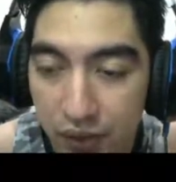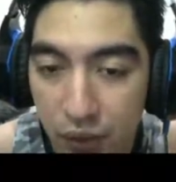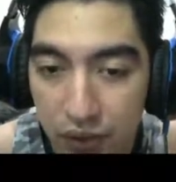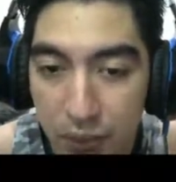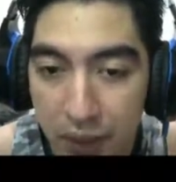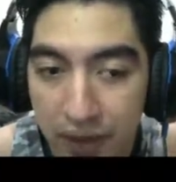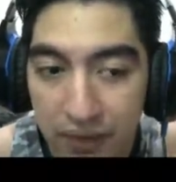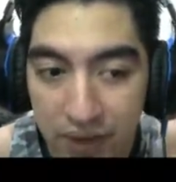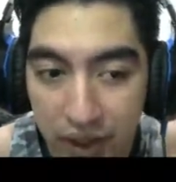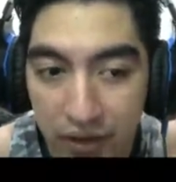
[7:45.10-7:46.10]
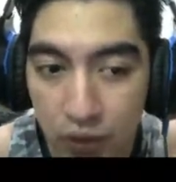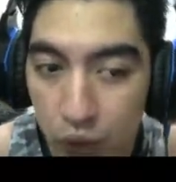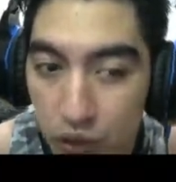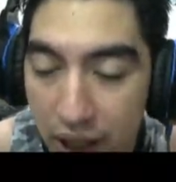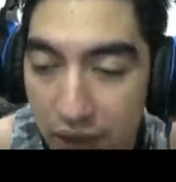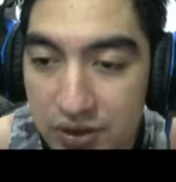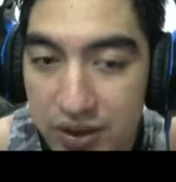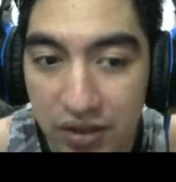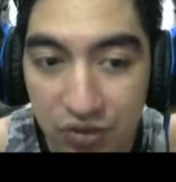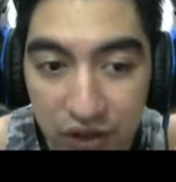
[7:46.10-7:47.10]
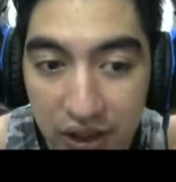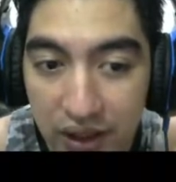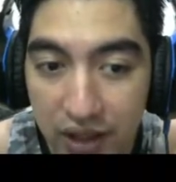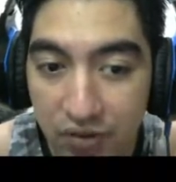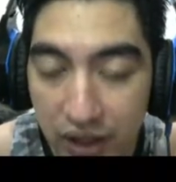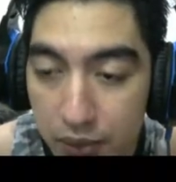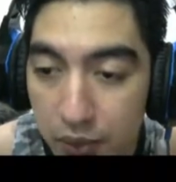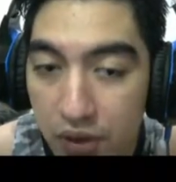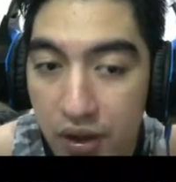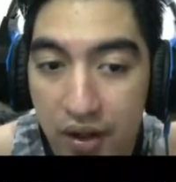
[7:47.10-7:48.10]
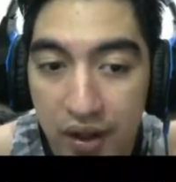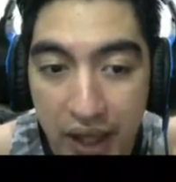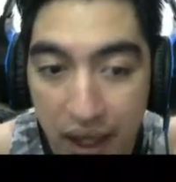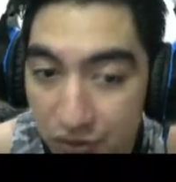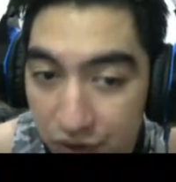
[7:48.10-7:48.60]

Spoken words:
will make their cooldowns infinitely available every